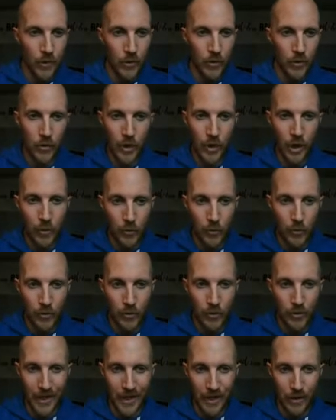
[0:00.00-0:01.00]
So times
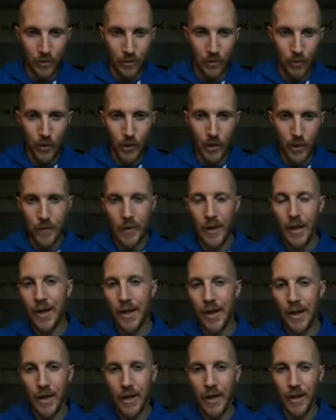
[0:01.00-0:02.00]
-3
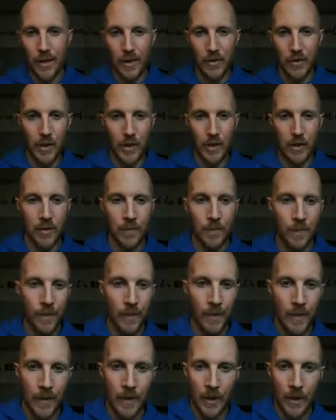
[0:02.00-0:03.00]
and then
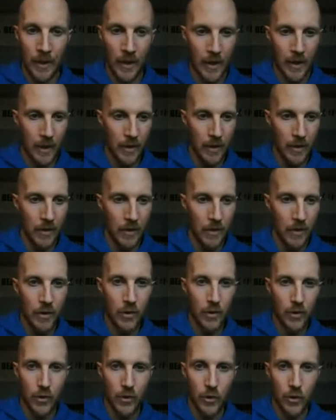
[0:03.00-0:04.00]
add
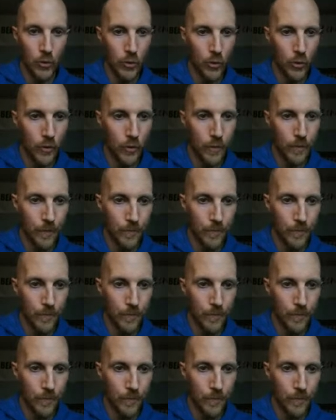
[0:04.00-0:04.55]
2.